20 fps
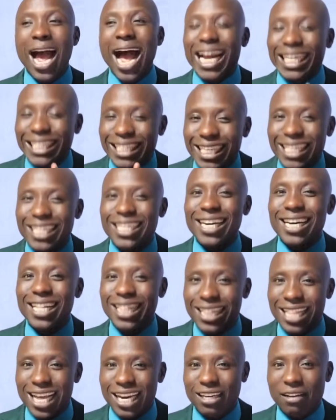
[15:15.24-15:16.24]

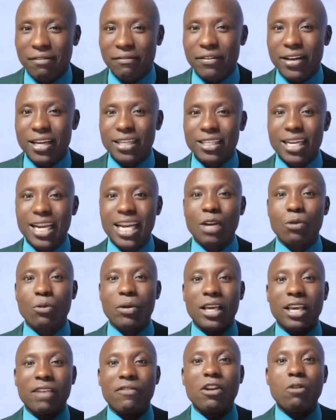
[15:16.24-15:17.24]
attended that event and
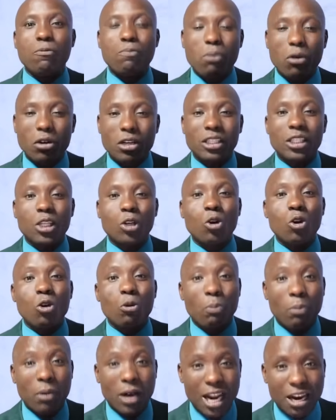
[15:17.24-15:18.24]
were given
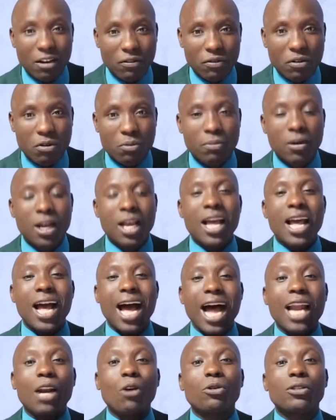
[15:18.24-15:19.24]
political platform
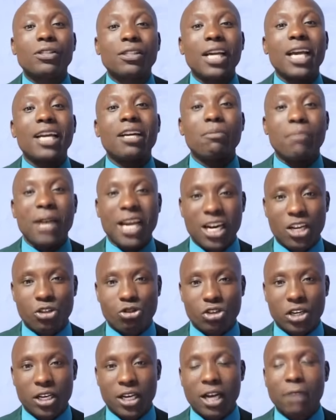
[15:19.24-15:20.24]
alongside Maina
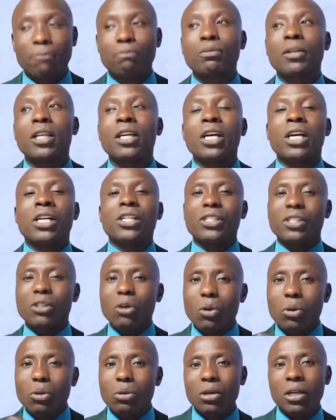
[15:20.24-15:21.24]
Njenga.
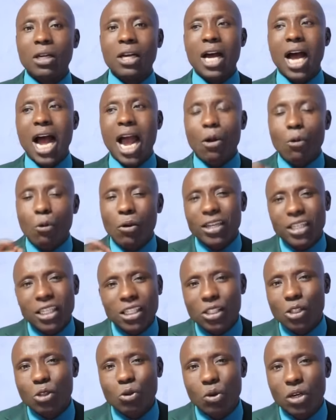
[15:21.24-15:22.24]
So I want
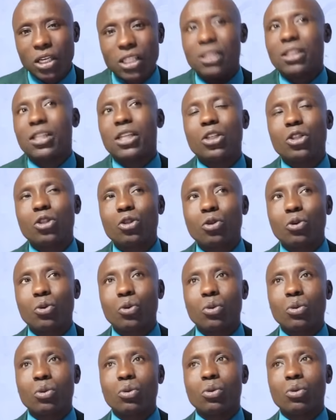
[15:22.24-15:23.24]
us to listen
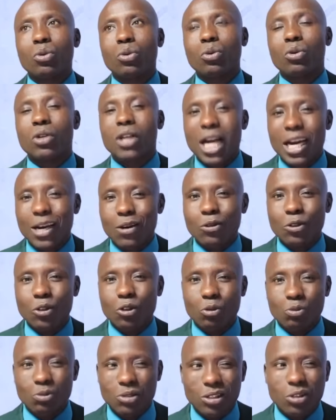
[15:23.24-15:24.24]
to
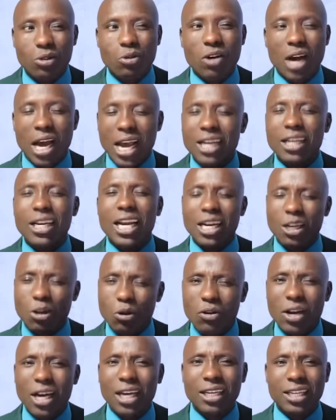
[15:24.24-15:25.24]
Kalonzo Musyoka and
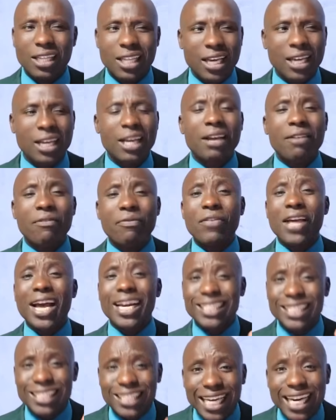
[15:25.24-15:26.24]
look at the
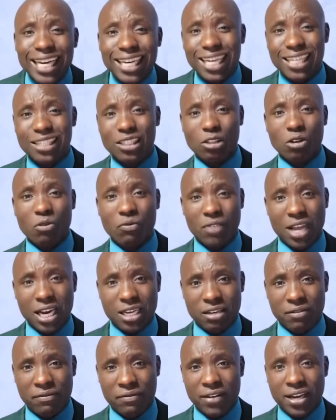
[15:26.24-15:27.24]
attendance of
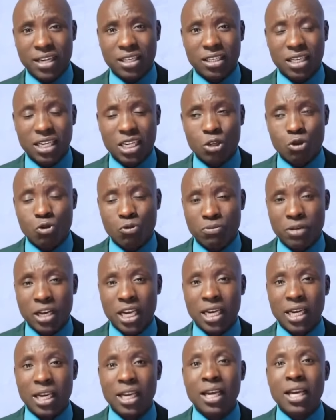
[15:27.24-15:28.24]
that event in
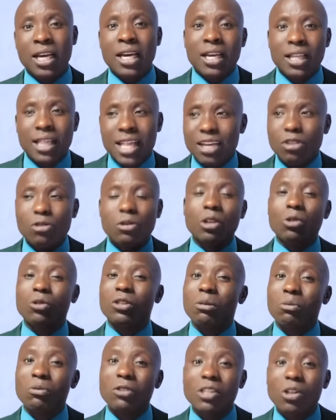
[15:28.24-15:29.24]
Ndumberi. That it
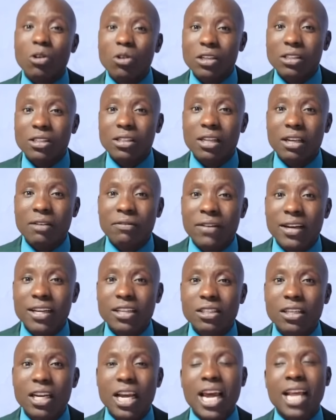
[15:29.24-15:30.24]
was a musical
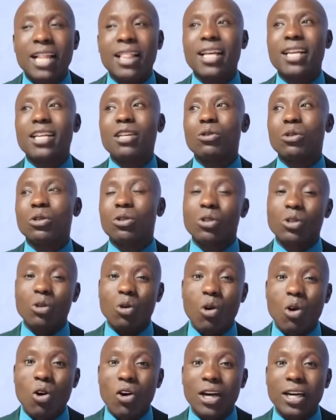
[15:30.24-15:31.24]
event, and then it was
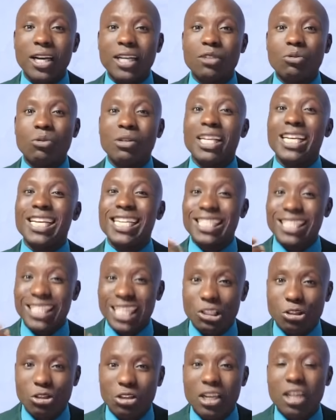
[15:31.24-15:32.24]
also organized with
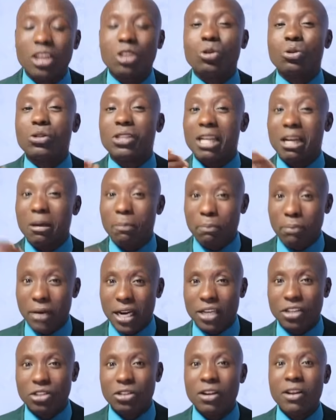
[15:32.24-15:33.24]
intentionally to
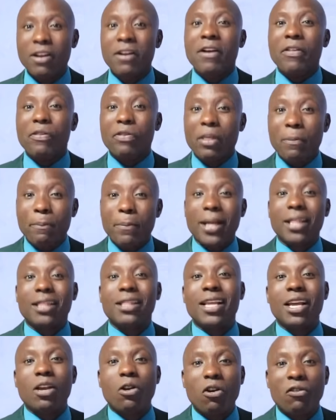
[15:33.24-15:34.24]
celebrate the
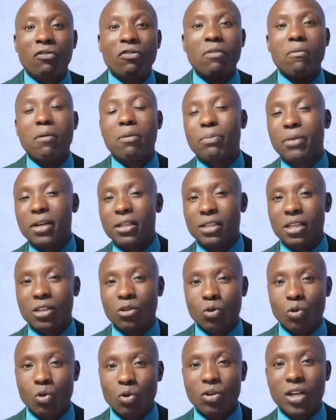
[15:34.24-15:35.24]
birthday of former
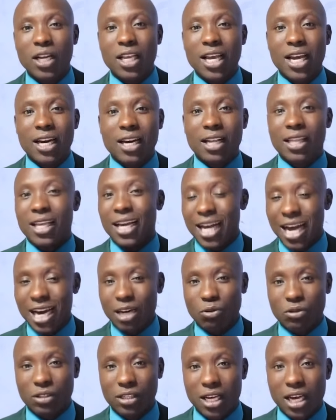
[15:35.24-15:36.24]
President Uhuru Kenyatta. The
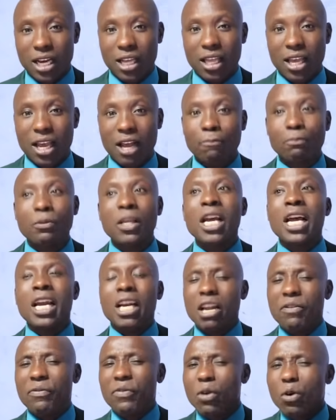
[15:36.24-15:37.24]
cat was kicked there.
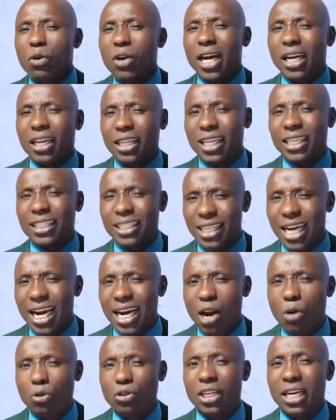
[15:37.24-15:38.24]
Now, if you look at the
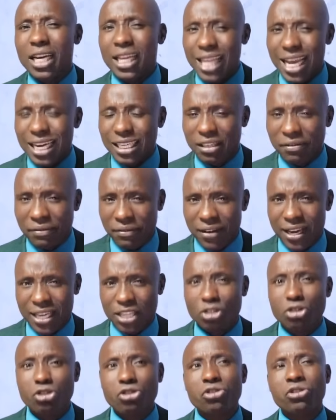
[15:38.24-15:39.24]
turnout in that
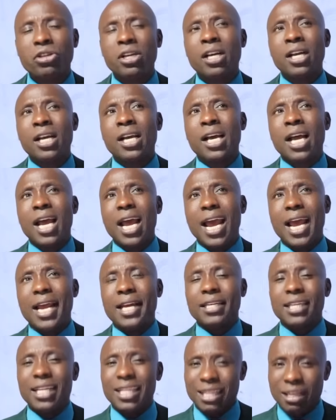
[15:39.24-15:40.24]
event
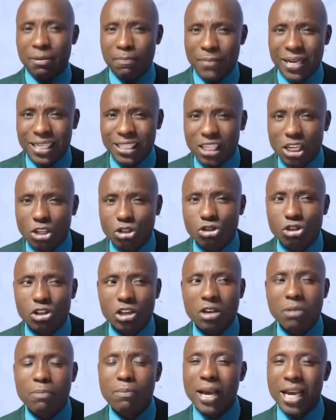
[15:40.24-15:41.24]
and the
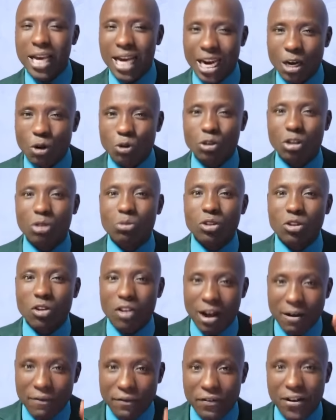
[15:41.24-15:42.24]
messaging by Kalonzo
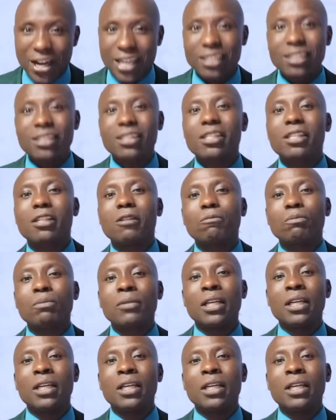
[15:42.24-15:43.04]
Musyoka first,